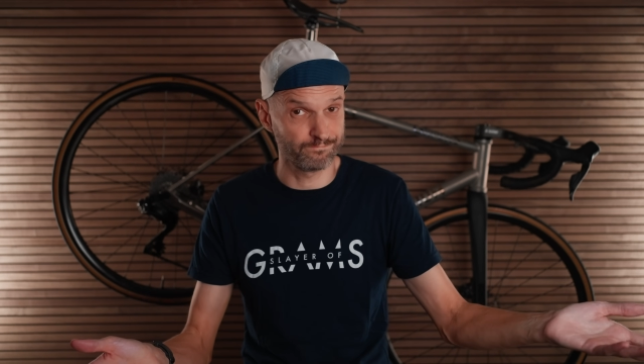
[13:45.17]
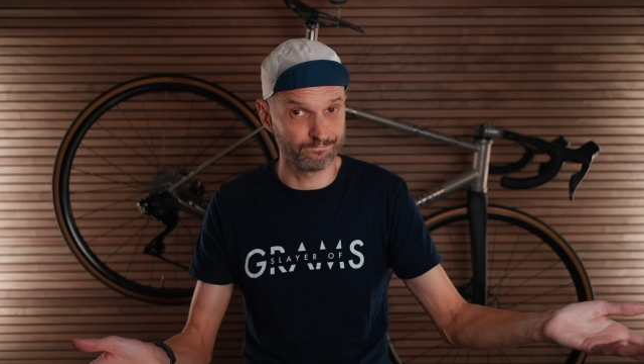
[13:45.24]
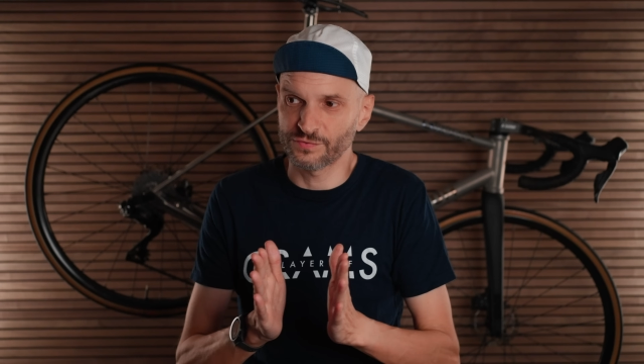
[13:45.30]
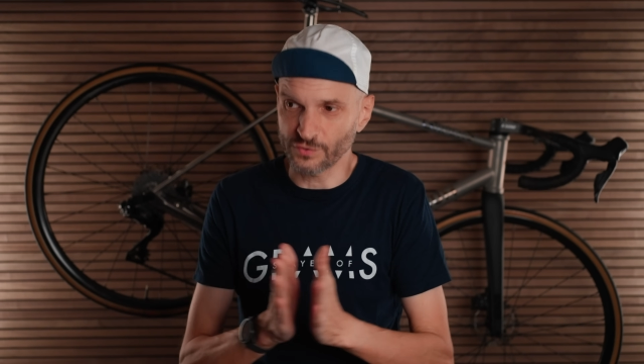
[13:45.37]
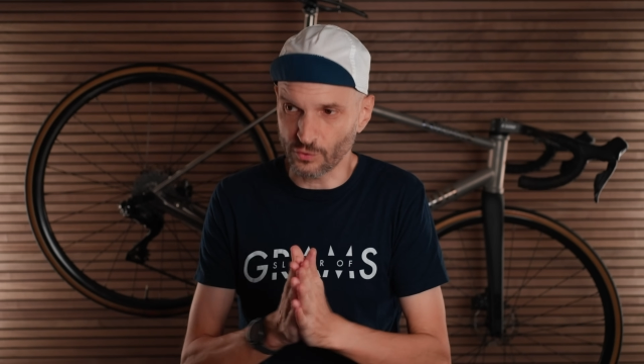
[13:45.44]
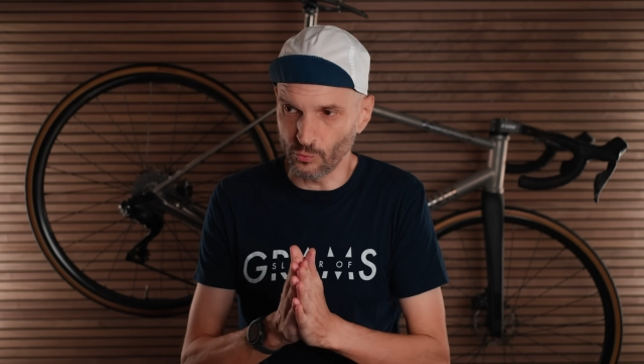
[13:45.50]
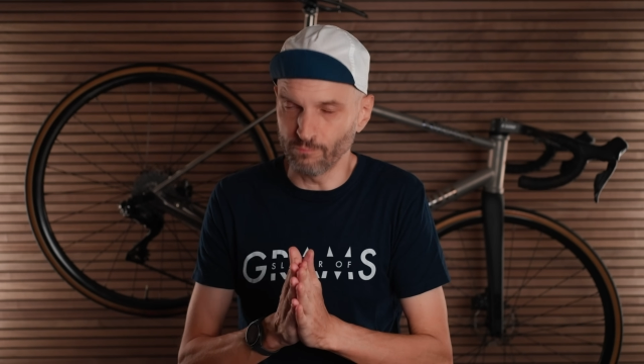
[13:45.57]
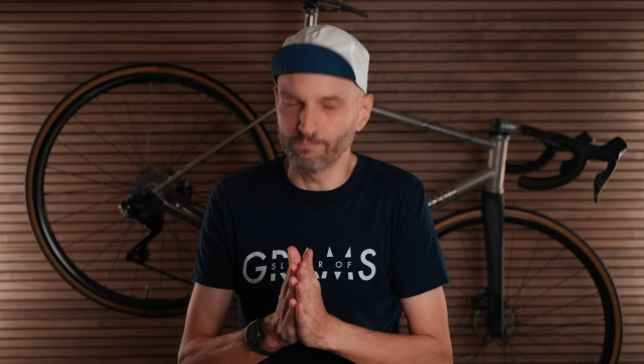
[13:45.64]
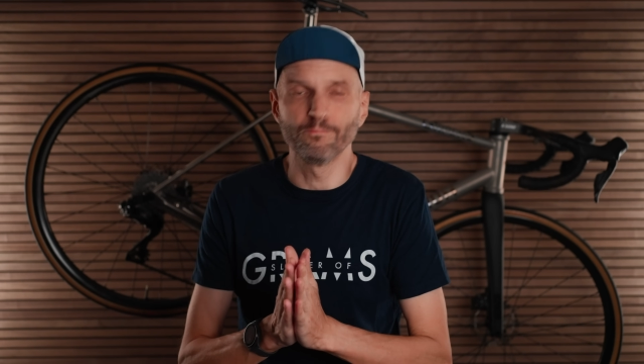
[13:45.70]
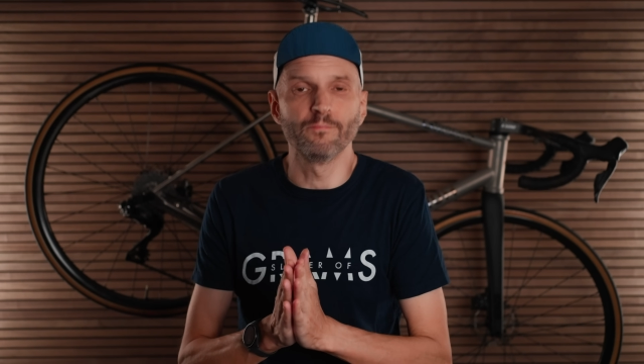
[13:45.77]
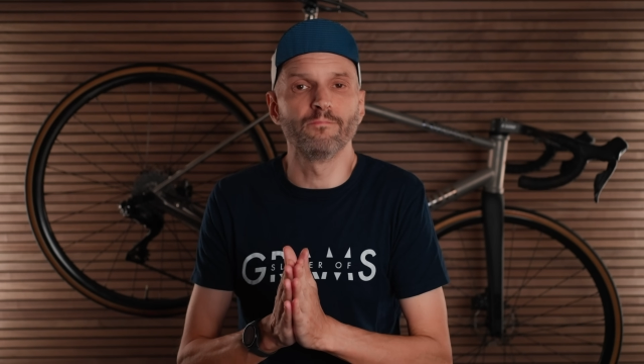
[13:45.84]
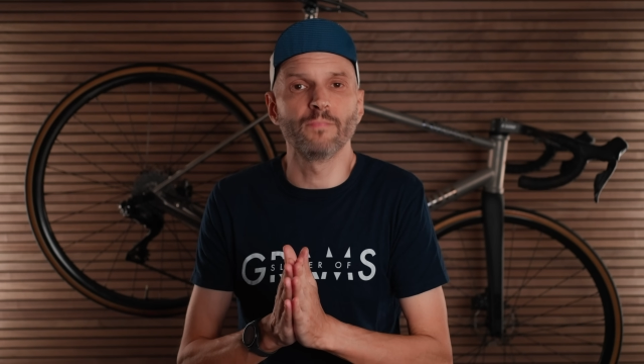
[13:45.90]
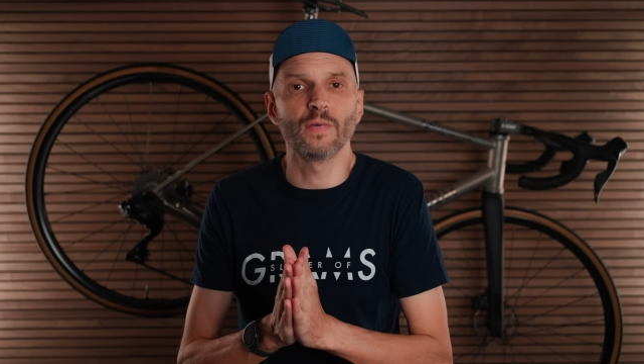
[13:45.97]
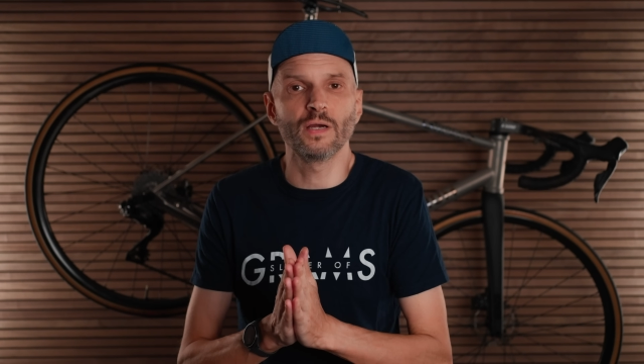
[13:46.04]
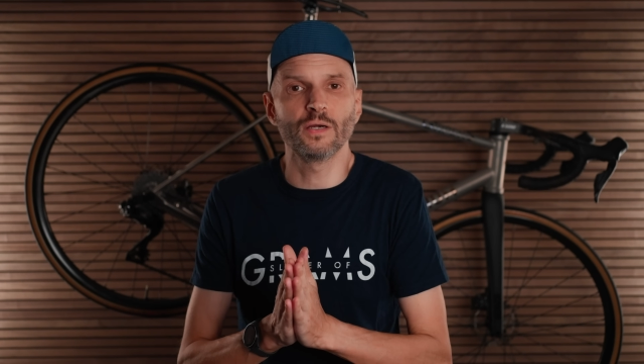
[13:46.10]
So
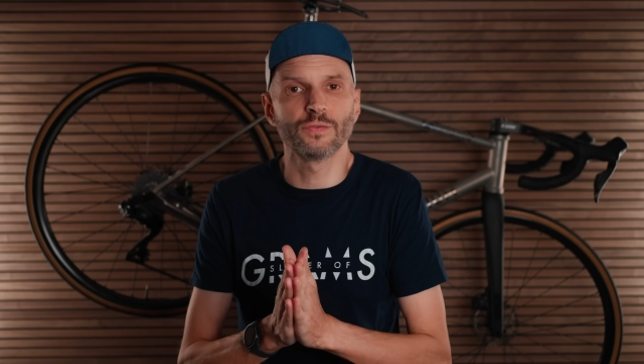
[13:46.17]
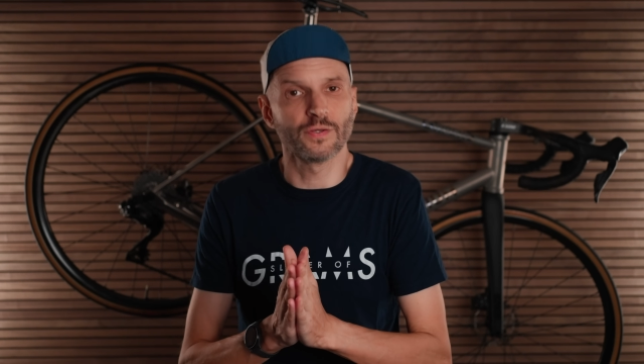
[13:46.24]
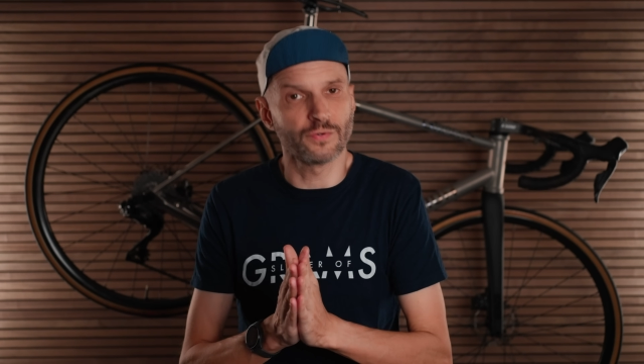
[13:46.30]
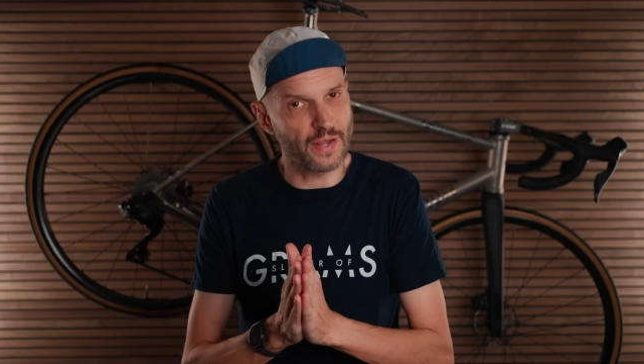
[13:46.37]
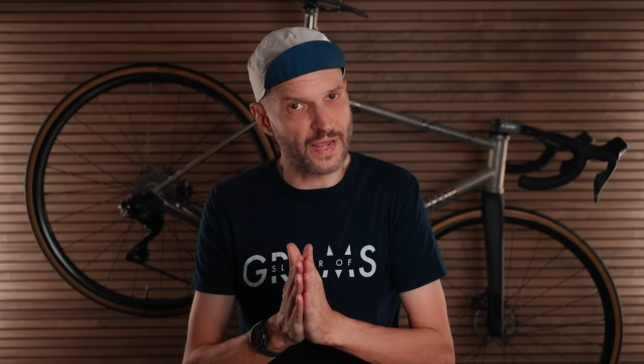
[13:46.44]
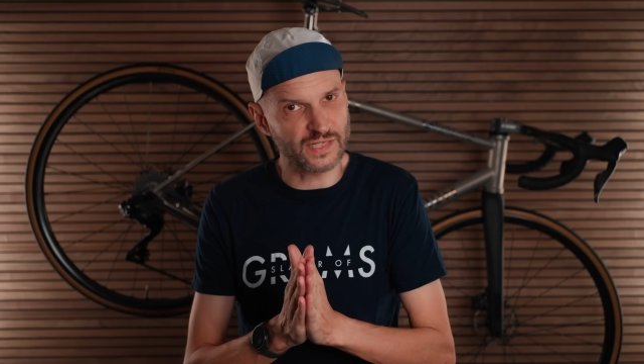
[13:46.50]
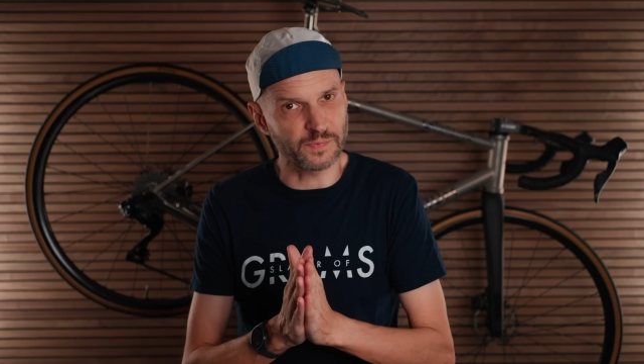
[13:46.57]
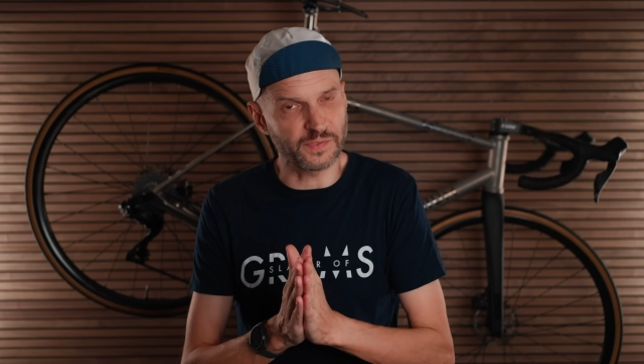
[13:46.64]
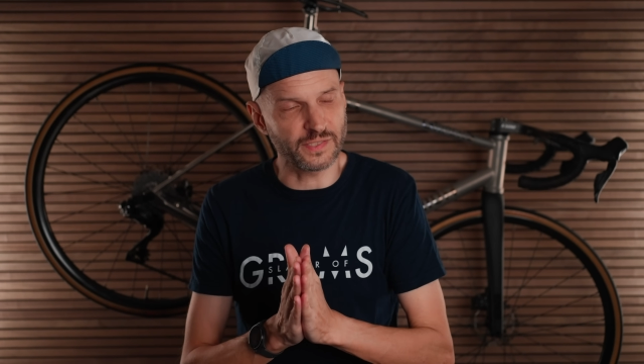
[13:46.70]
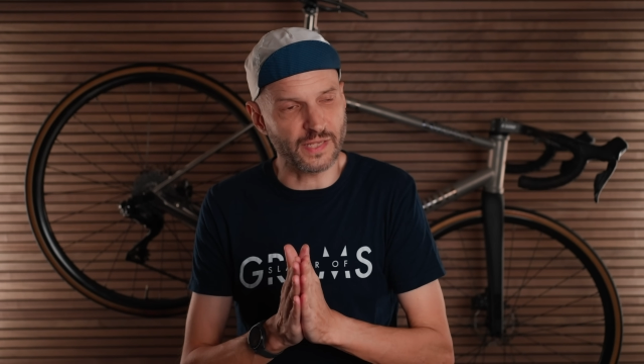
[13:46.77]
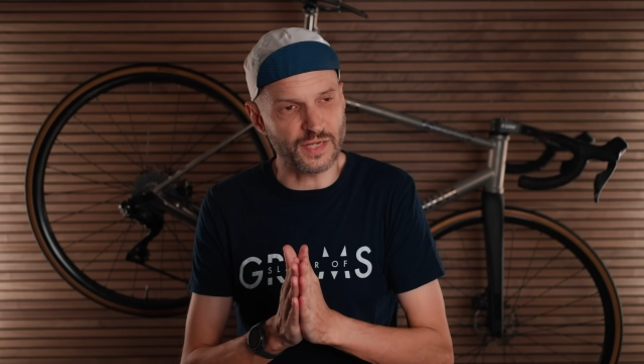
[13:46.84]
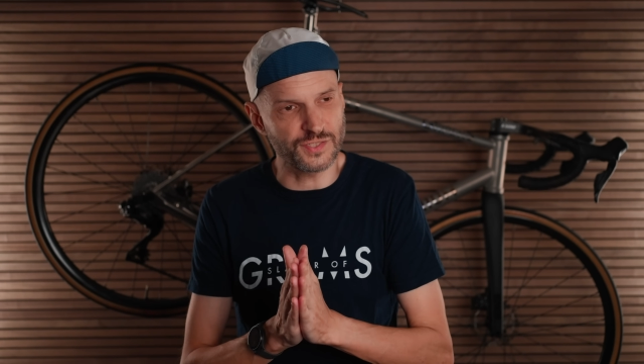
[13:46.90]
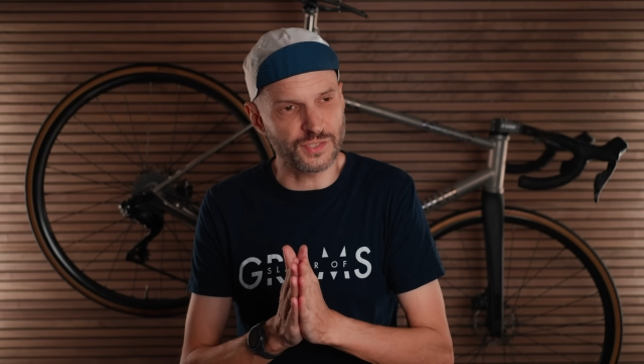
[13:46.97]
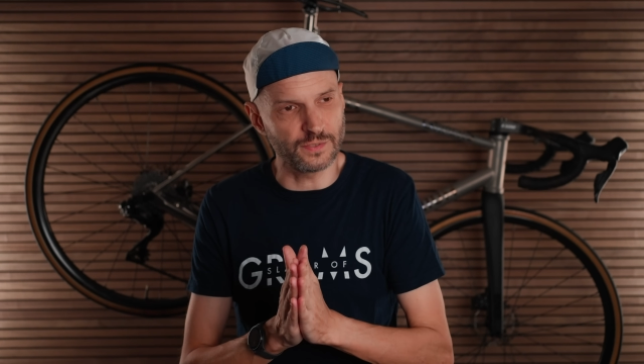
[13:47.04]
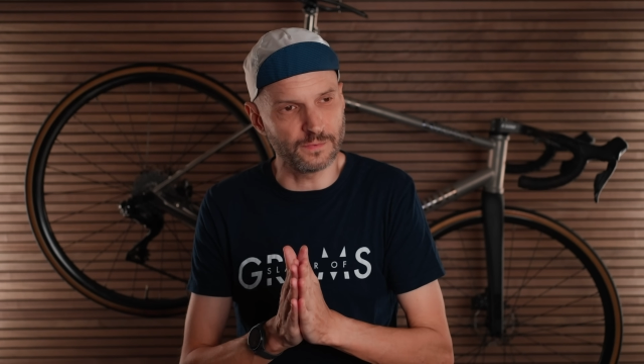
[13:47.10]
another
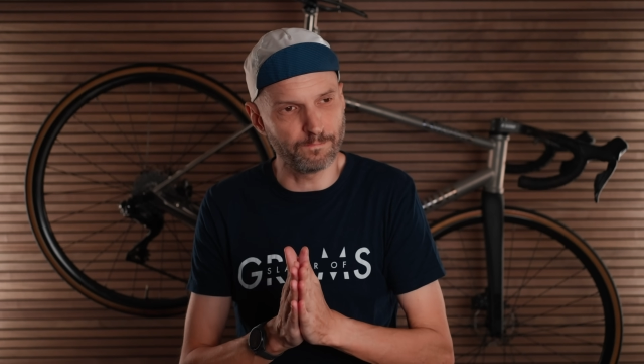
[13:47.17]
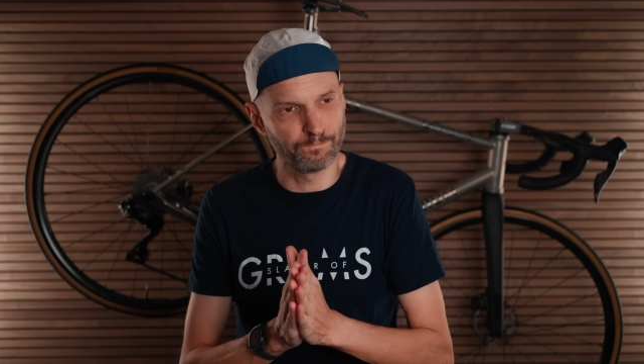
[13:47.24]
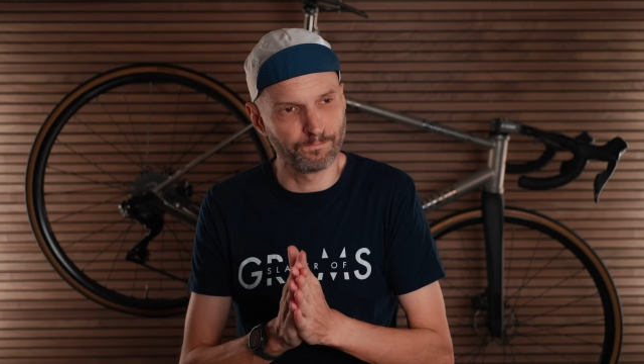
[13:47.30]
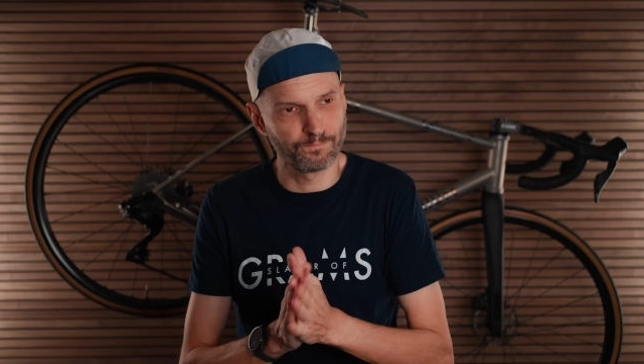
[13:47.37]
expectation.